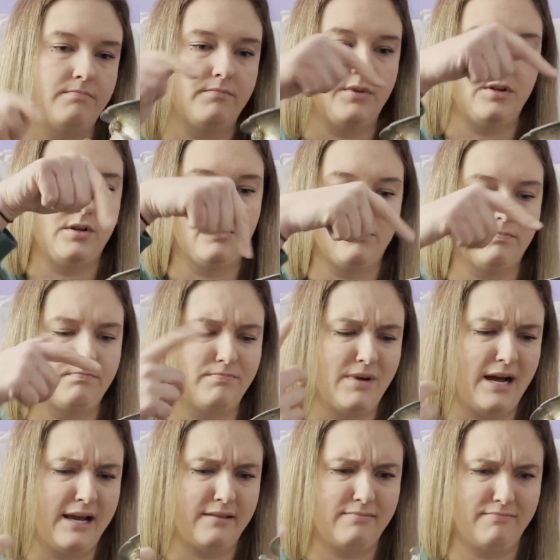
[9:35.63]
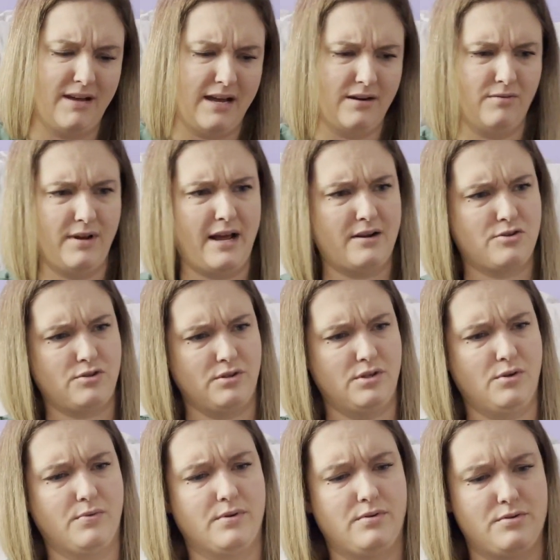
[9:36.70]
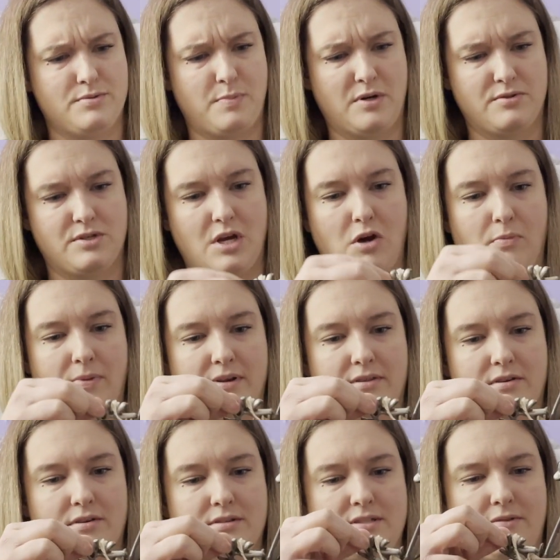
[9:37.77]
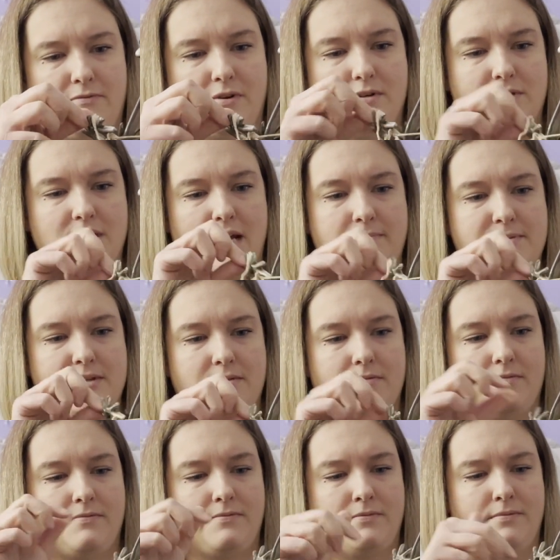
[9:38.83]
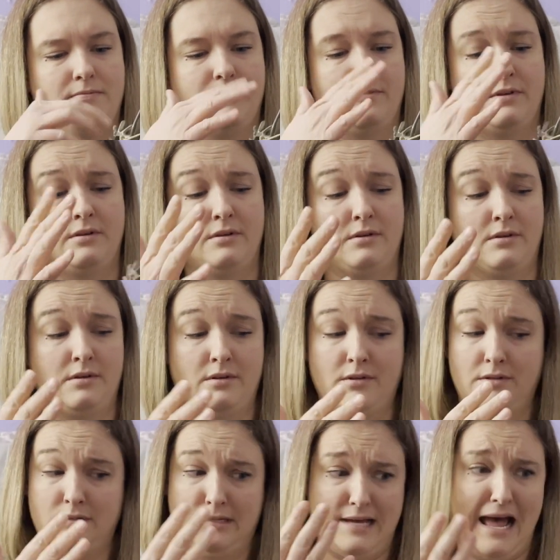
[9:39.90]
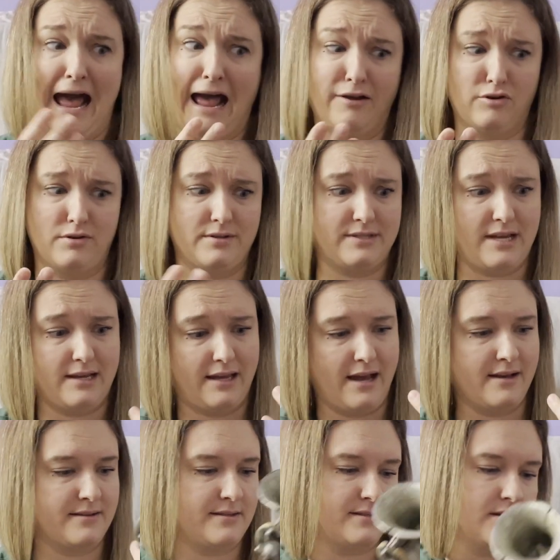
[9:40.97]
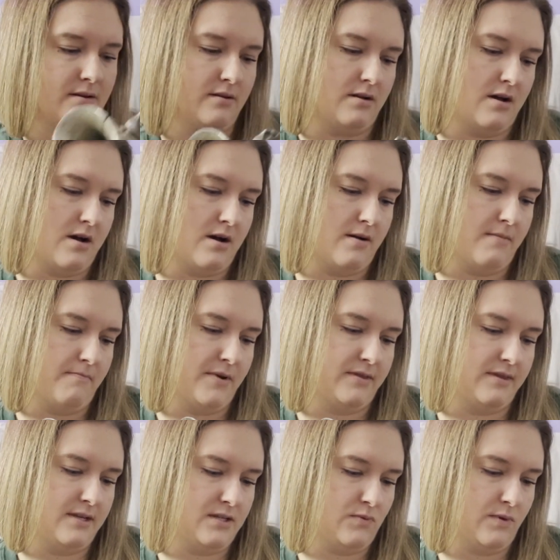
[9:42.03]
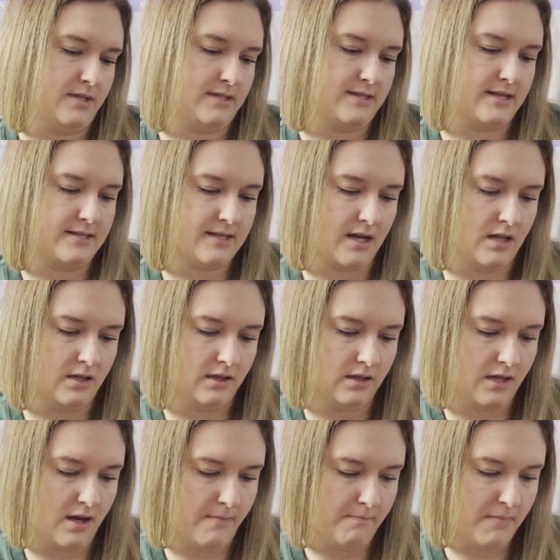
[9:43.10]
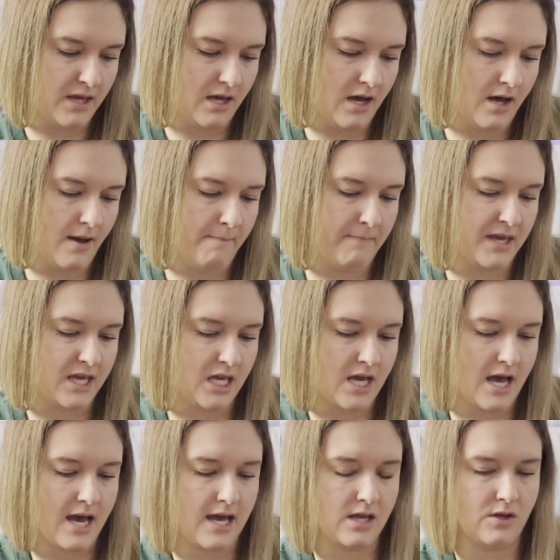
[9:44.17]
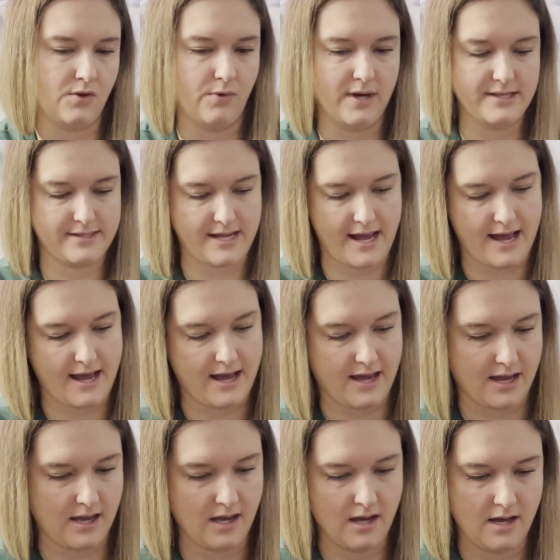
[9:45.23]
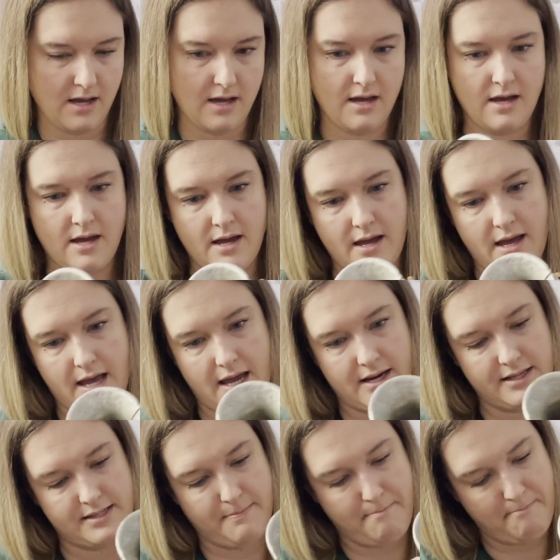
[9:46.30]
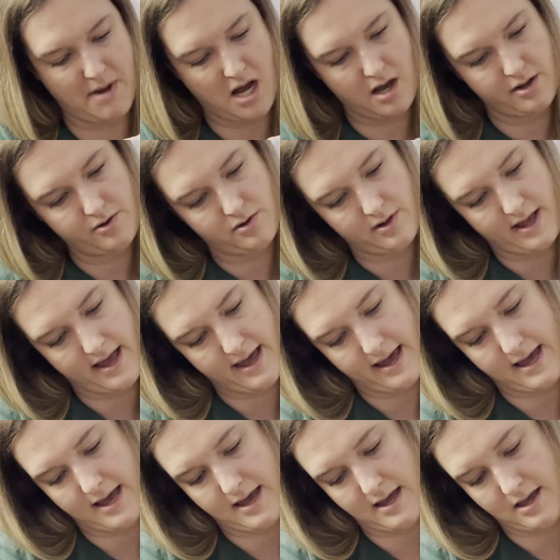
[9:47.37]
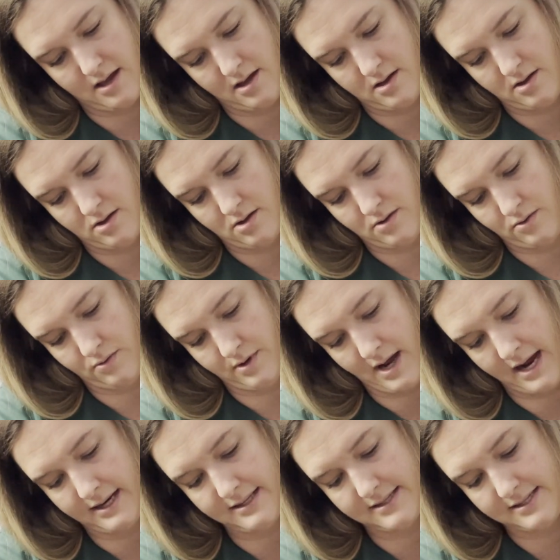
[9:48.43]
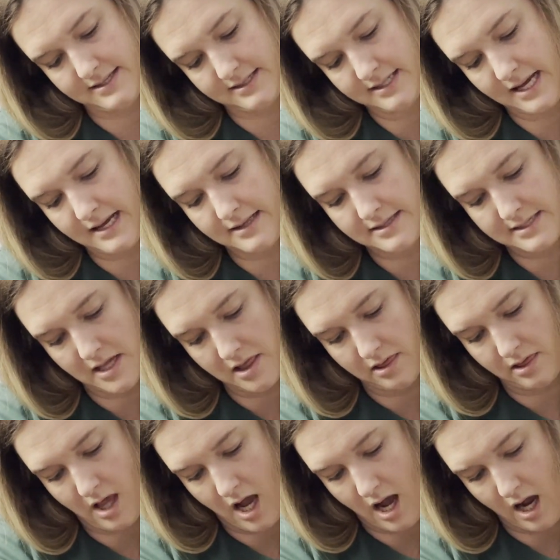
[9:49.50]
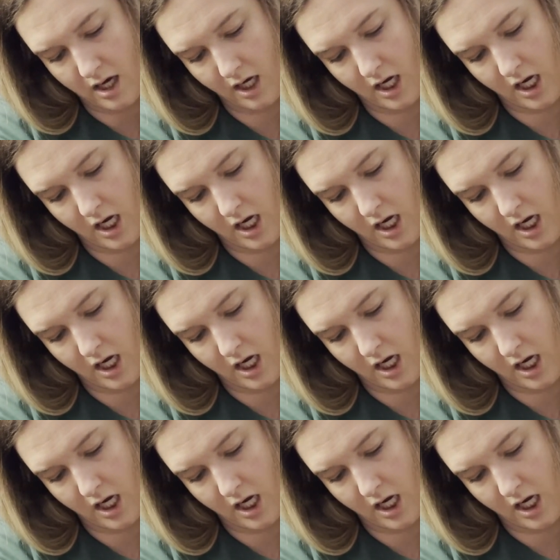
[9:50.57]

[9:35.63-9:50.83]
you know, I don't actually know where those parts go, but there are different types of add-ons, I guess. But this one says Columbia, PA, USA, and it's Model A, United States Lock